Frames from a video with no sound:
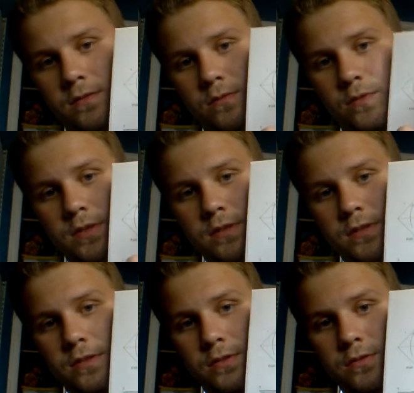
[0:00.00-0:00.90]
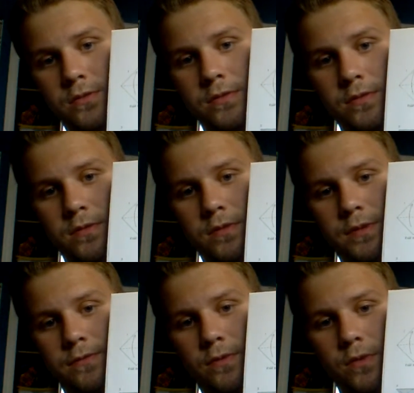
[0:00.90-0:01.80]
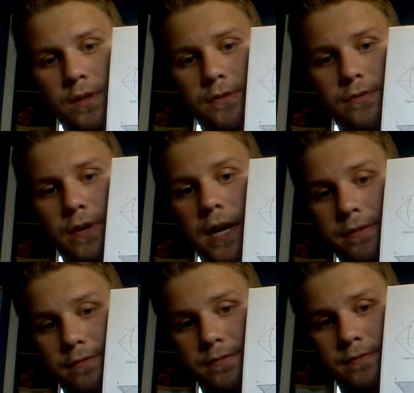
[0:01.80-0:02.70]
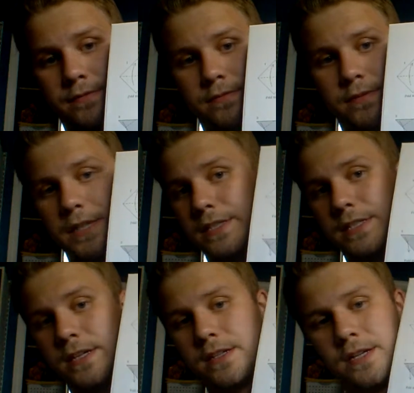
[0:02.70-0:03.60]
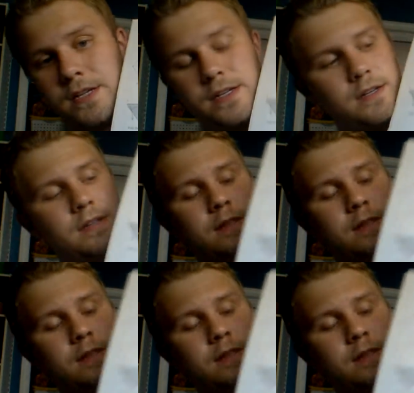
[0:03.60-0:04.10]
1, 2, 3, 4, and 5. That's it. And